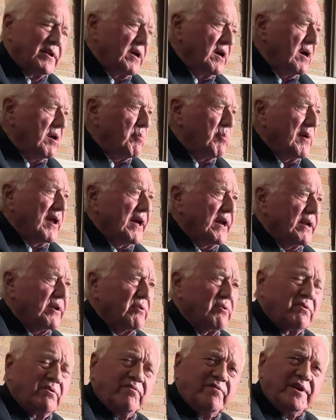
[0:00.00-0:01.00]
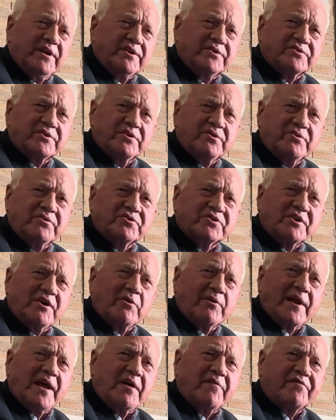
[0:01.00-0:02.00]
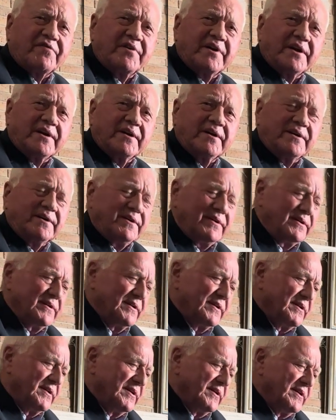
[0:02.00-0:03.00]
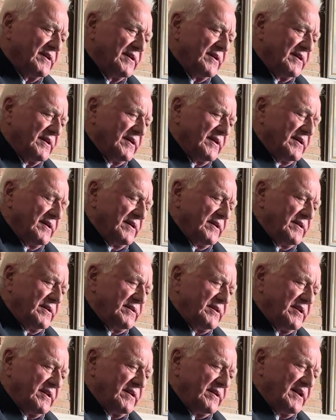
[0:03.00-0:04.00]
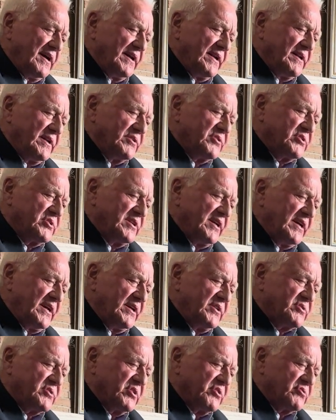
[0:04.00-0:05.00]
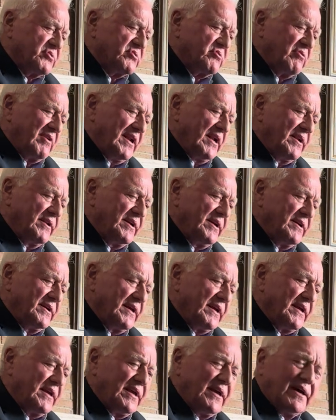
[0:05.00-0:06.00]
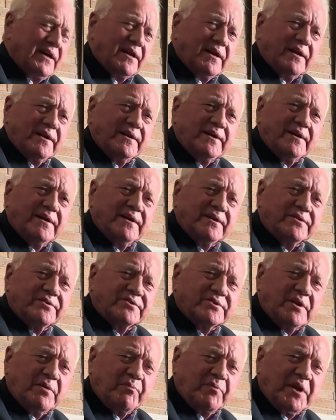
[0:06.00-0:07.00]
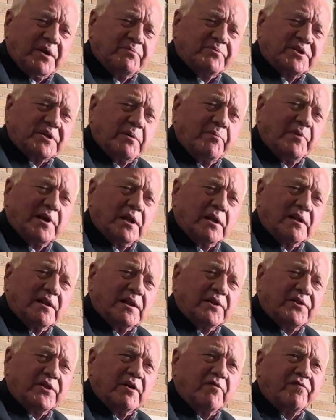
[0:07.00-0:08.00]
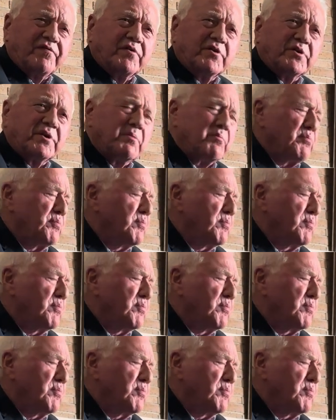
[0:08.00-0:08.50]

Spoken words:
I applied to a visa to South Africa, the United States, Australia, and Canada. Sometimes I'm a little tough on the